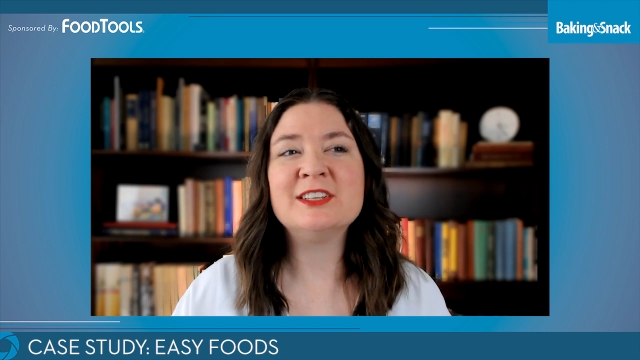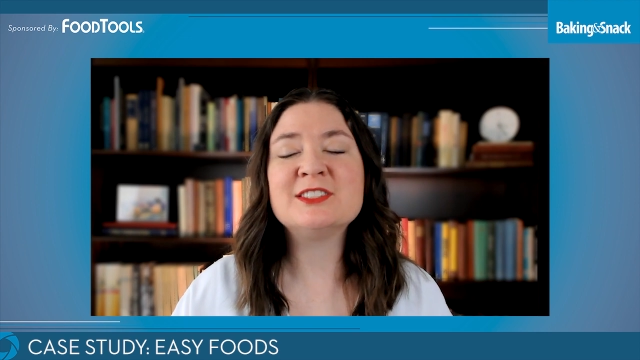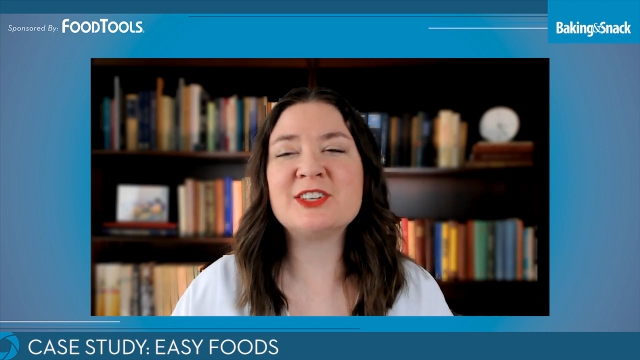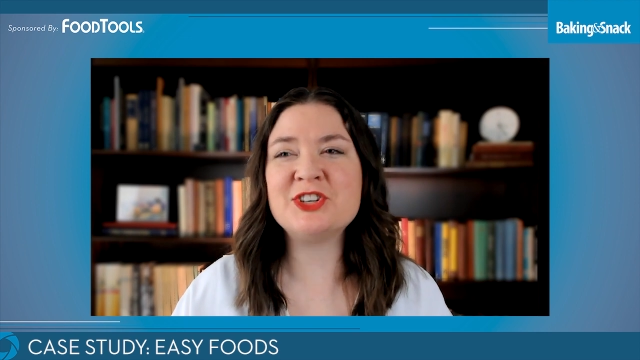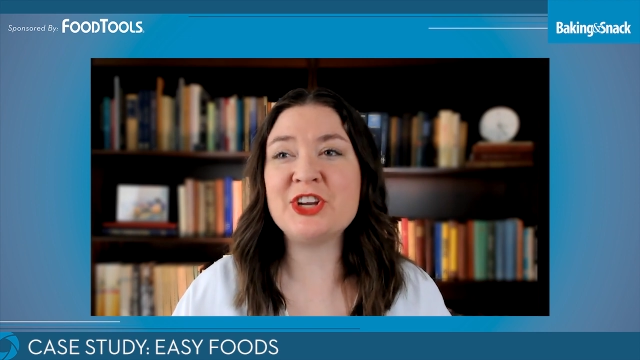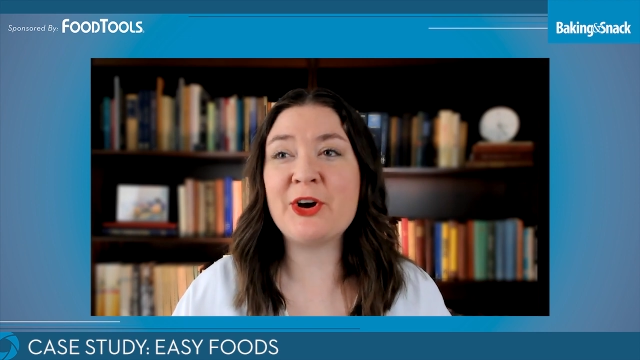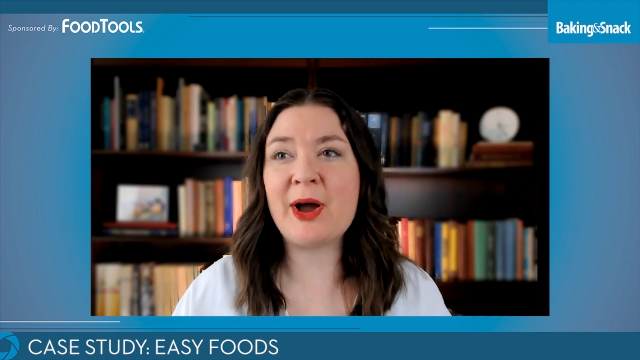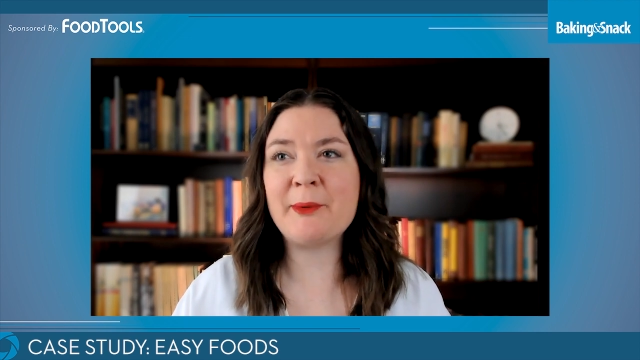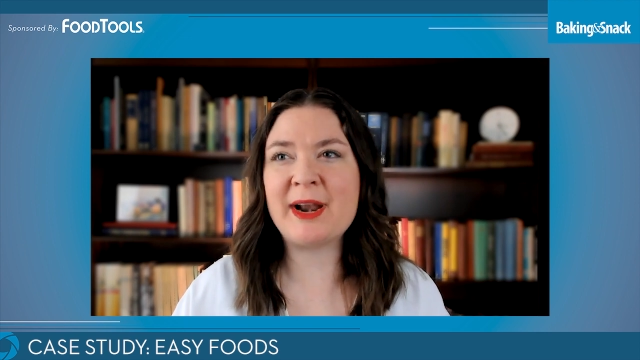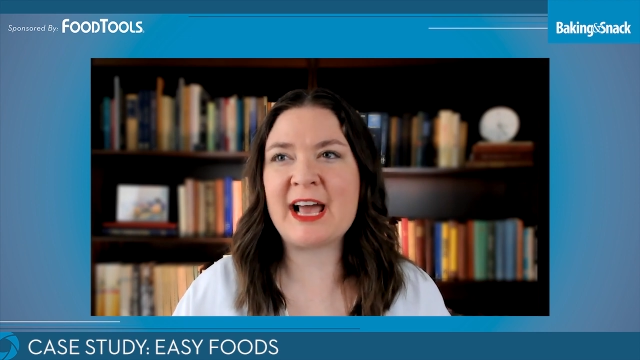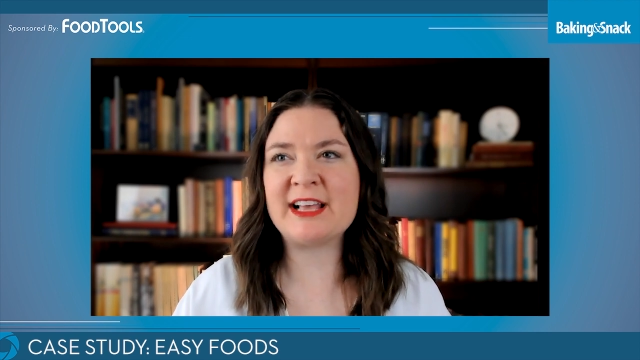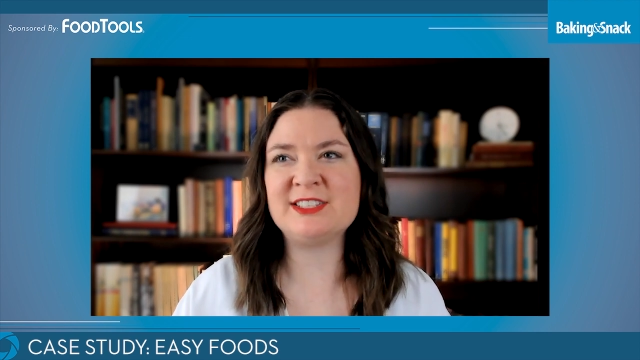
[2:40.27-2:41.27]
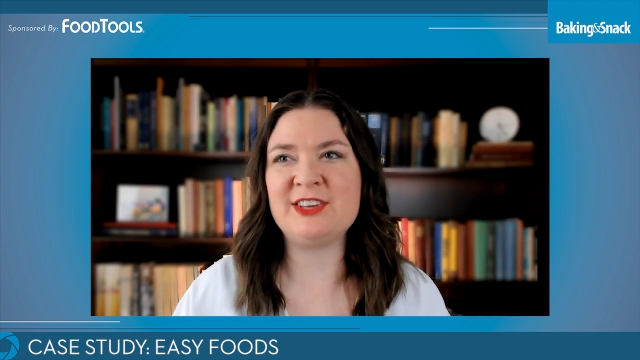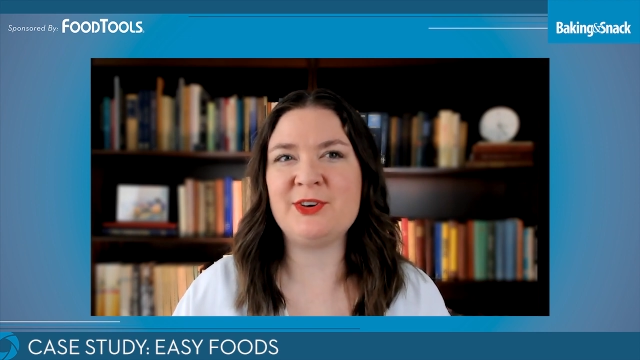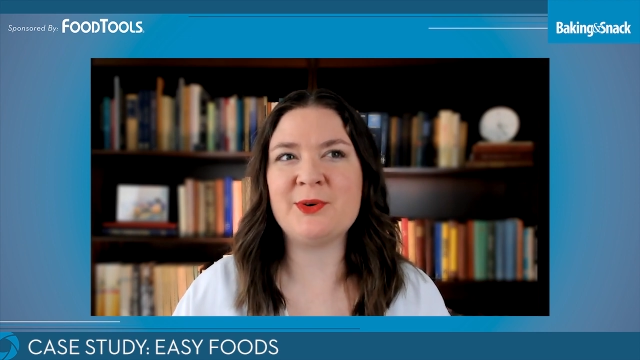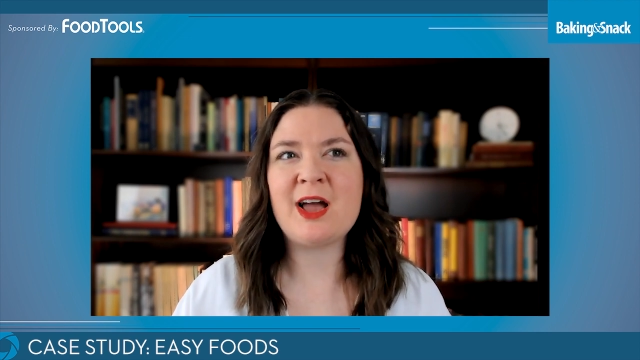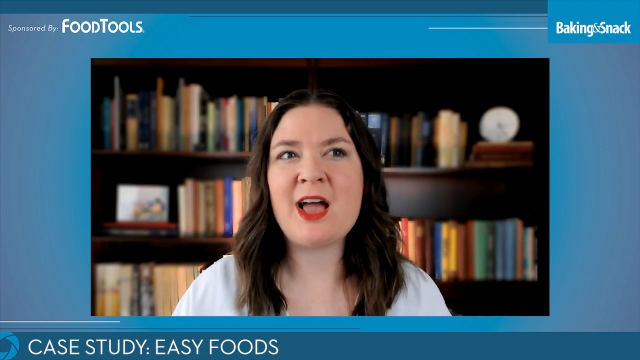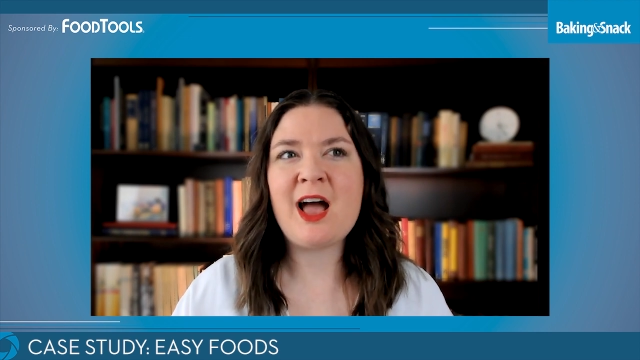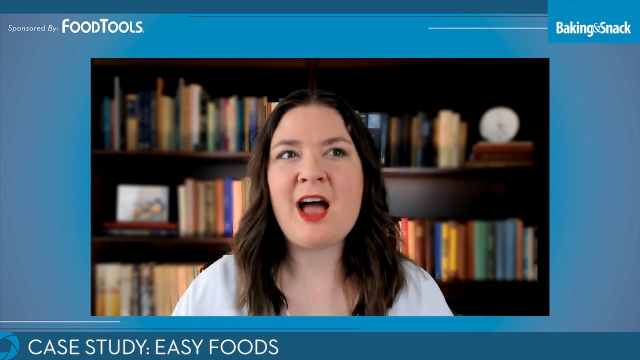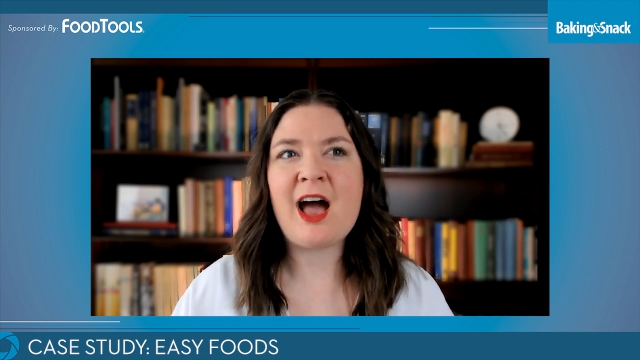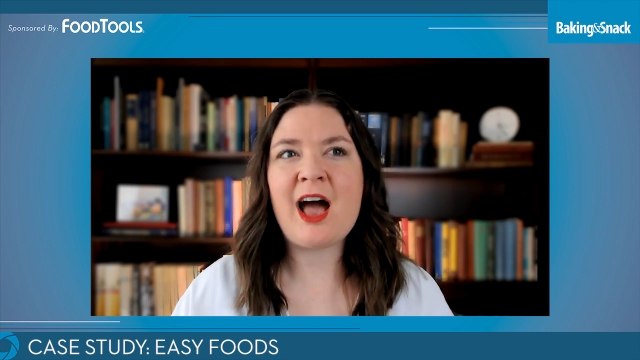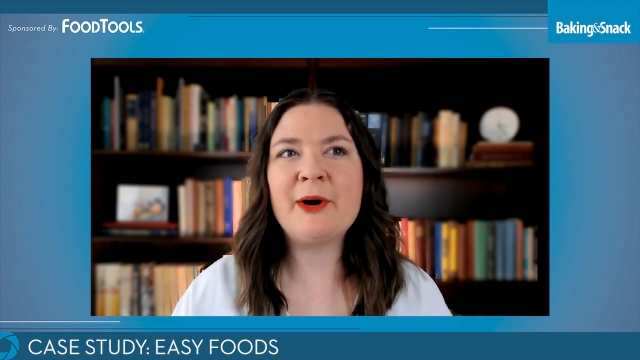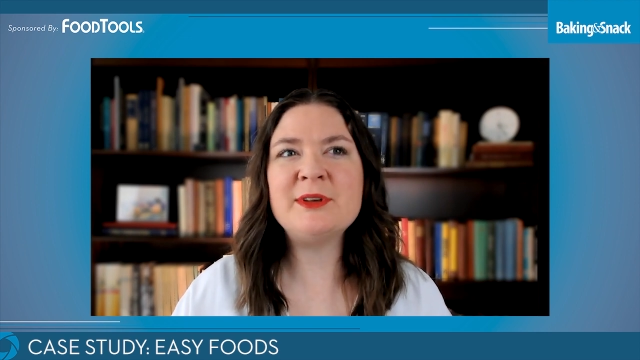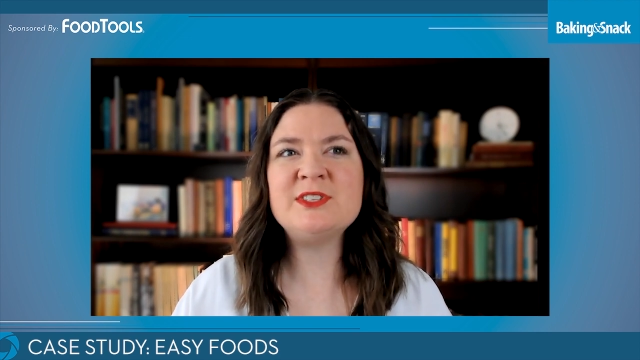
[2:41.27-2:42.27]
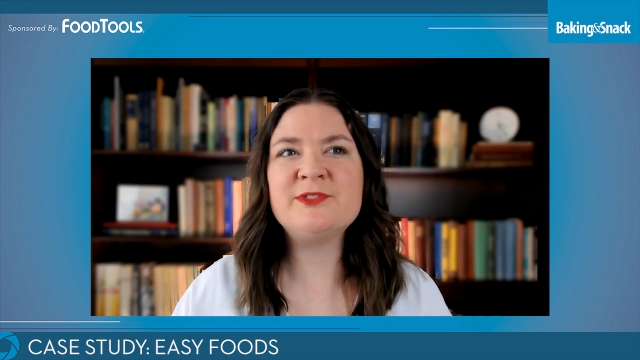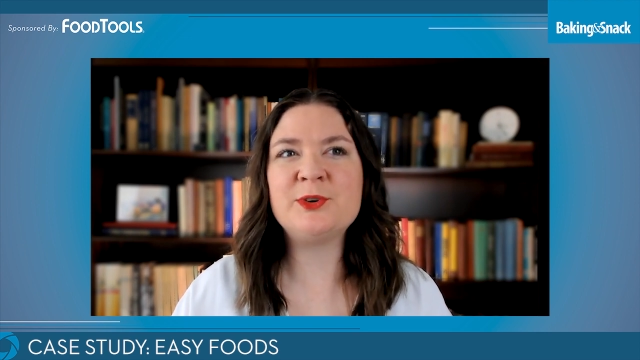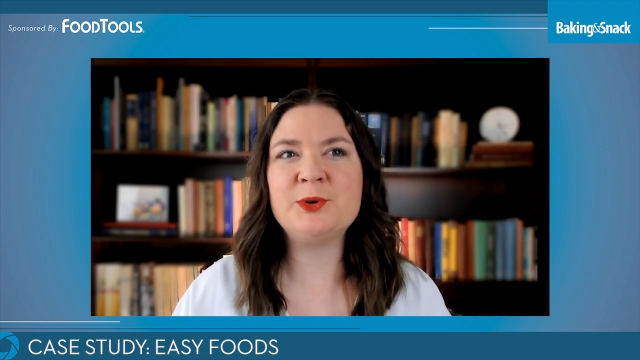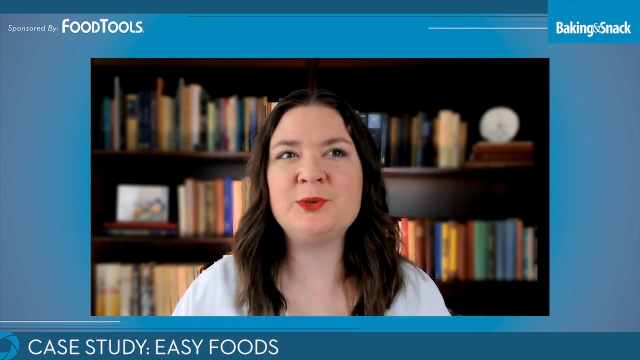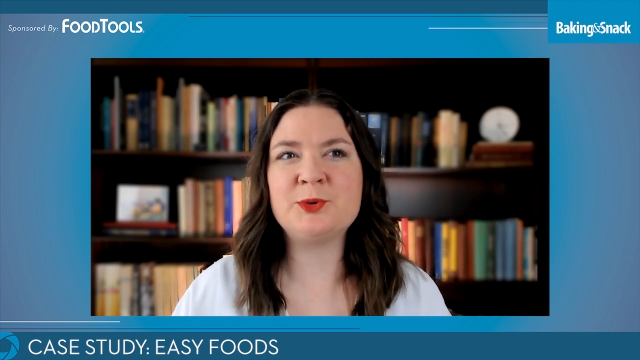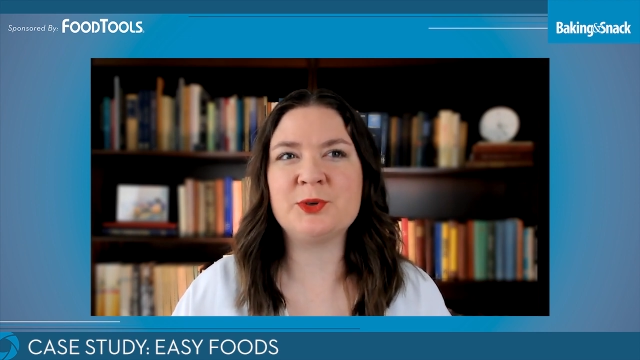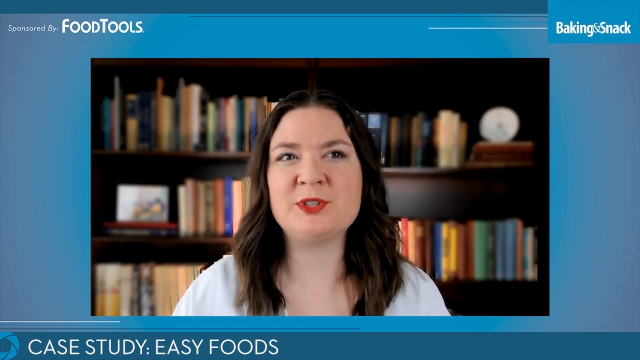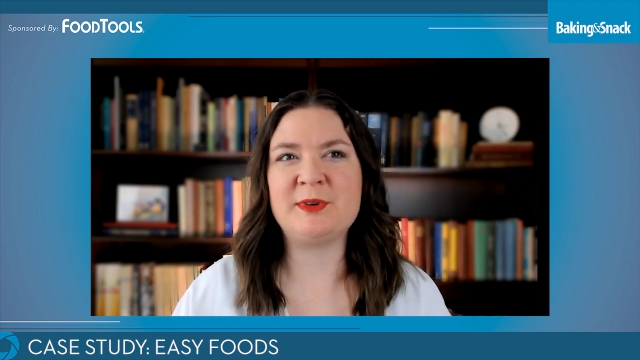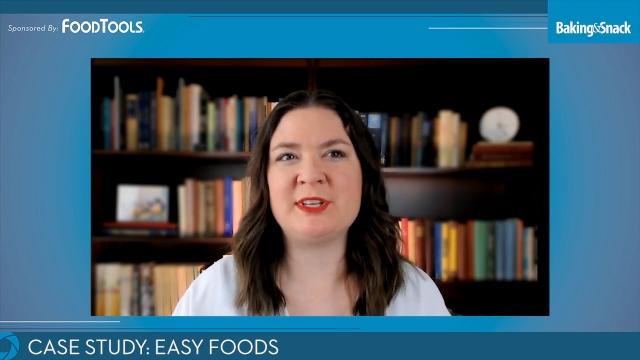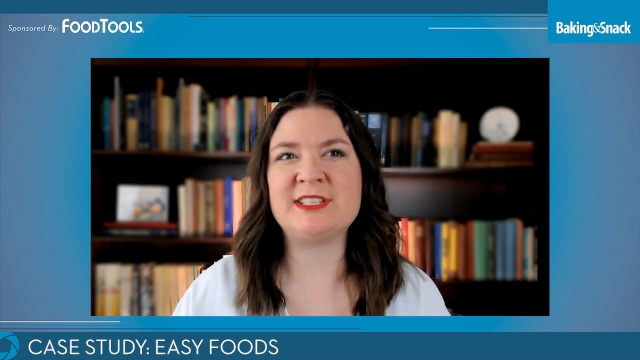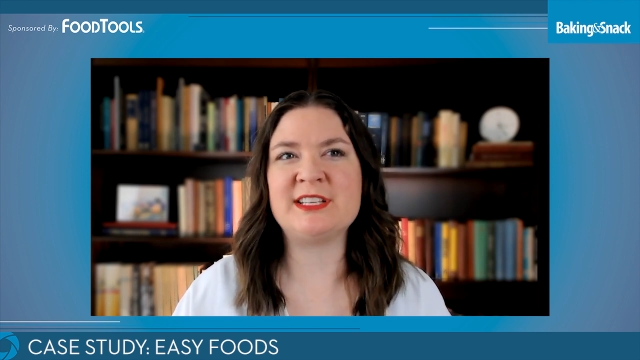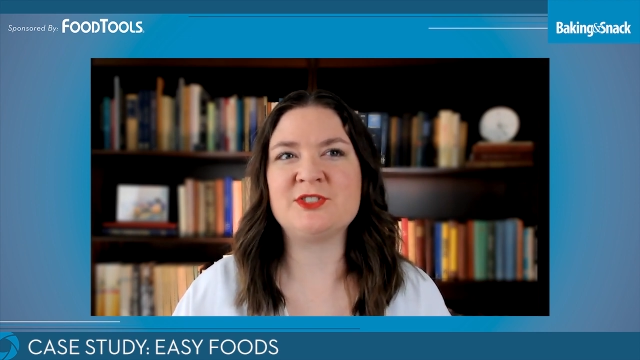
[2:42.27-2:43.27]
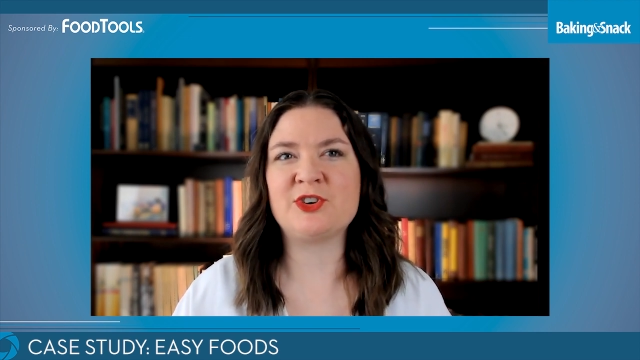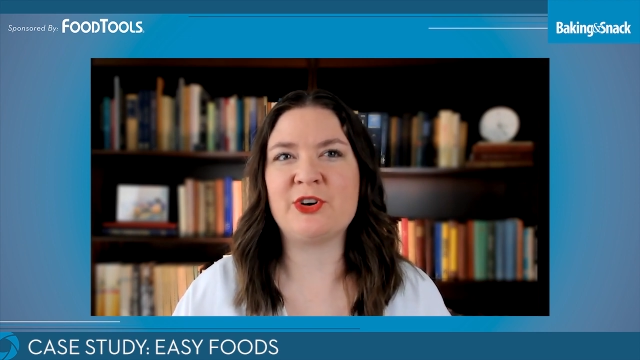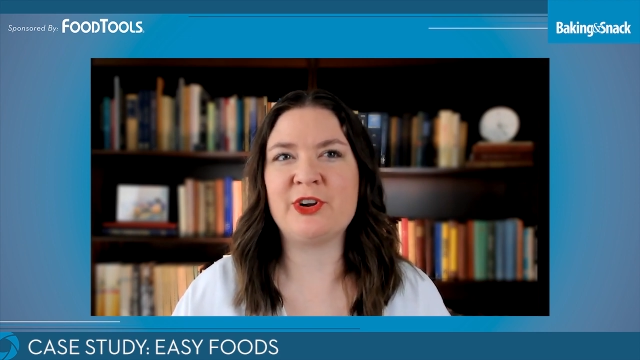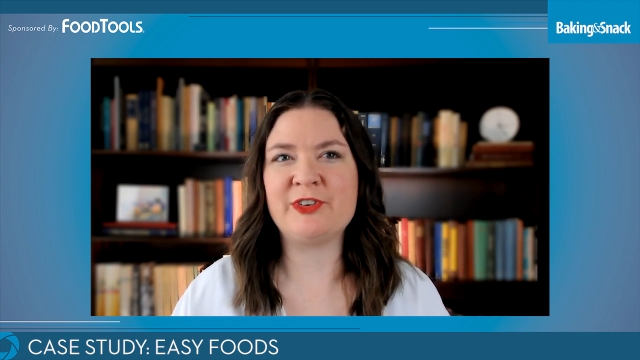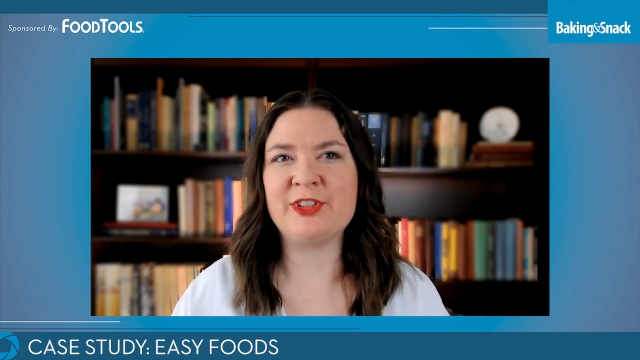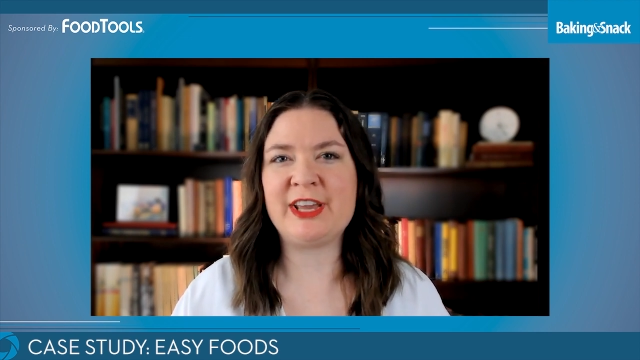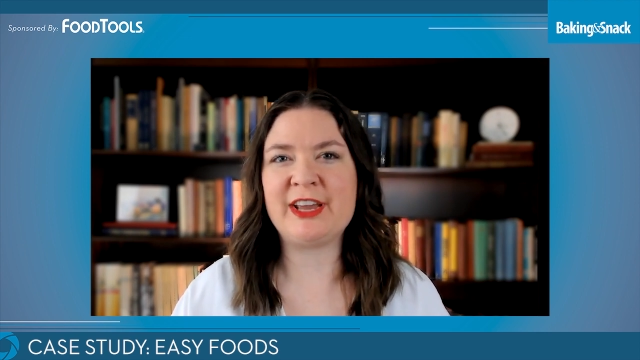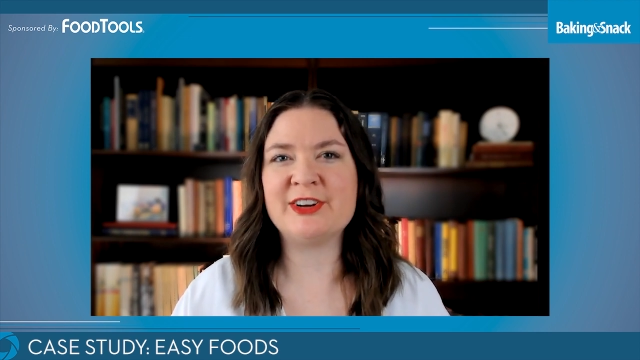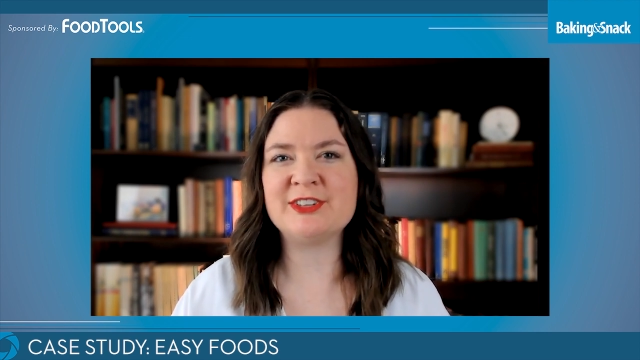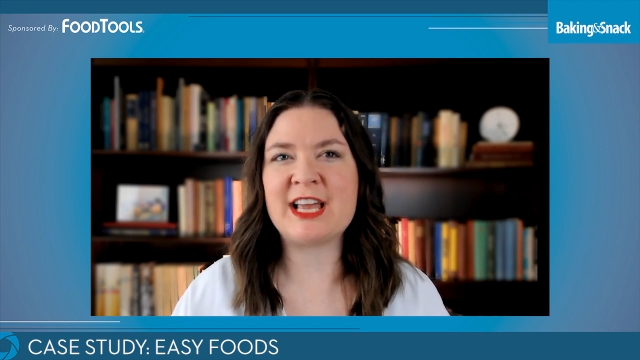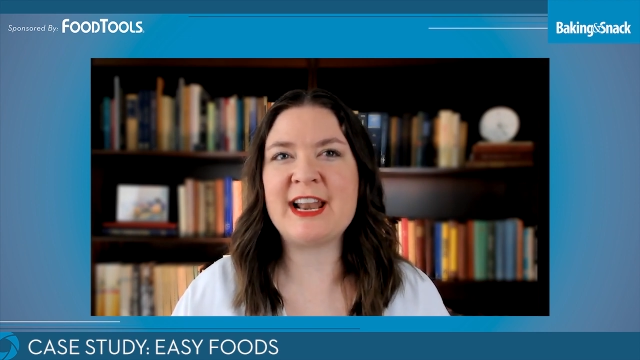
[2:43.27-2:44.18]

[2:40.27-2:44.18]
Sergio, I want to ask you, how has FoodTools business grown over the years,